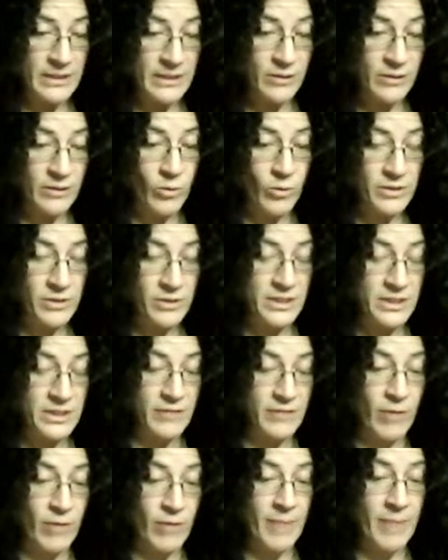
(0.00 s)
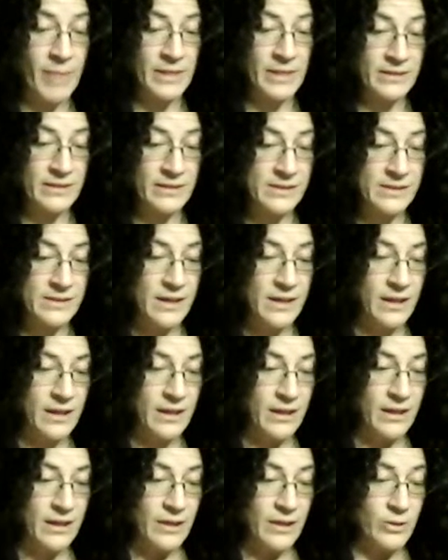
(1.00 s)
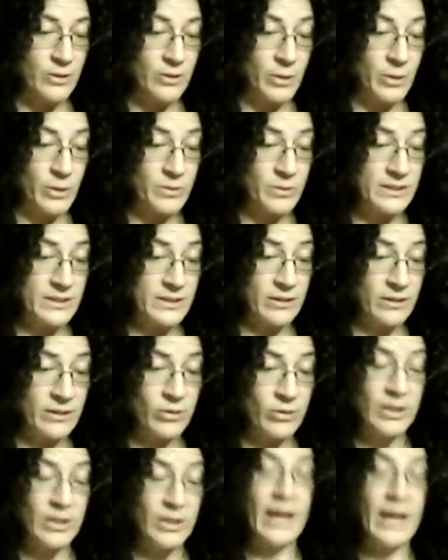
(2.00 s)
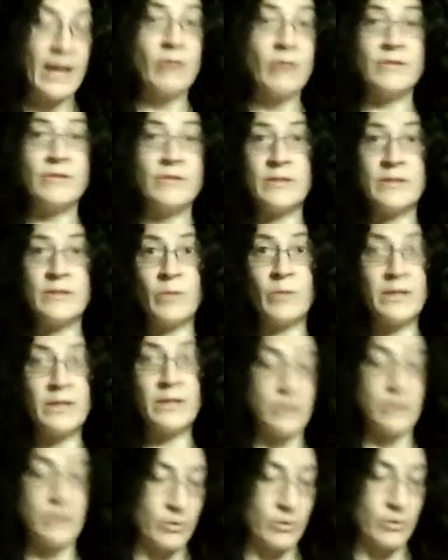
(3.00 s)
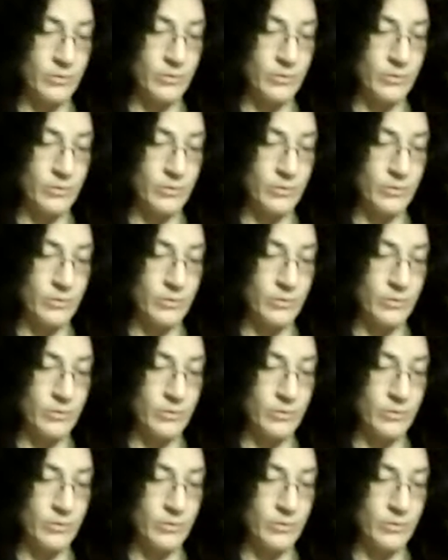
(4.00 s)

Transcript: in the quantity of wrappings, though he was still looking out of his window.